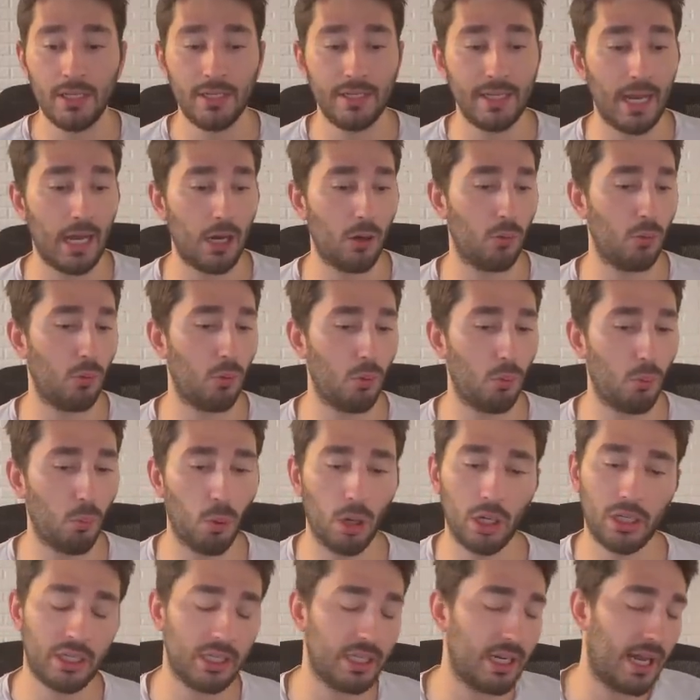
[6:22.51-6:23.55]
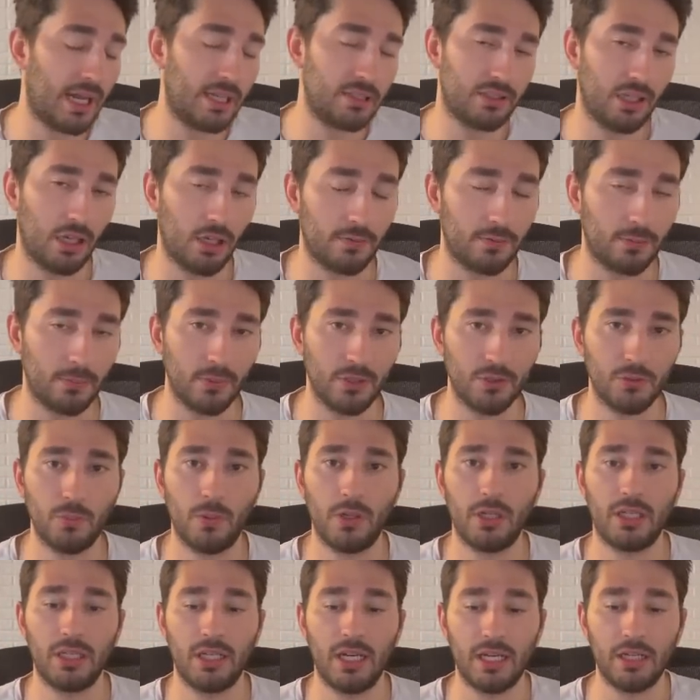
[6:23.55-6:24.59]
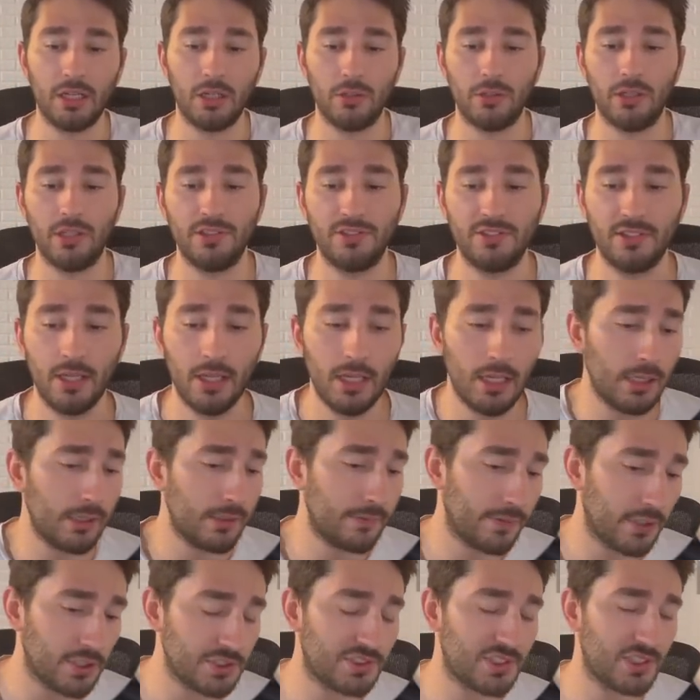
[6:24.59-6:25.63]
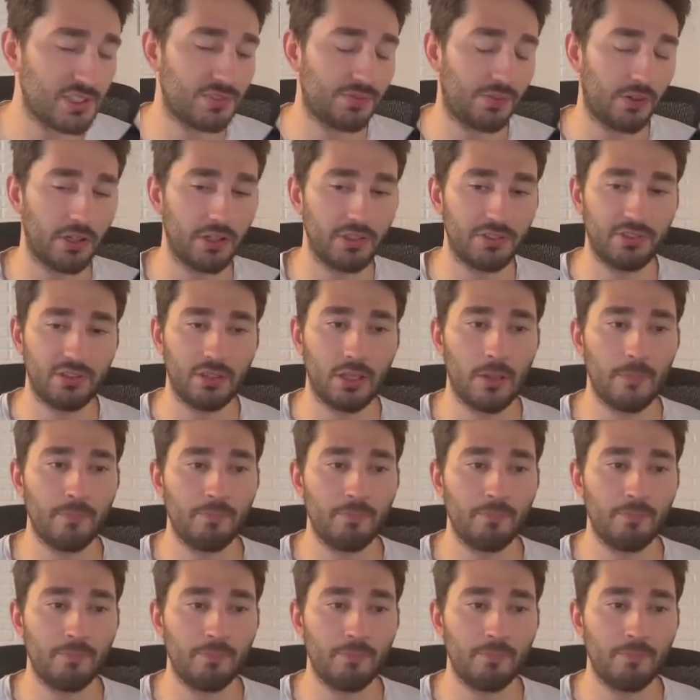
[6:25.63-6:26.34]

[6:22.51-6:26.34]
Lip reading: Now, what can I tell from this? What can I notice? First things first,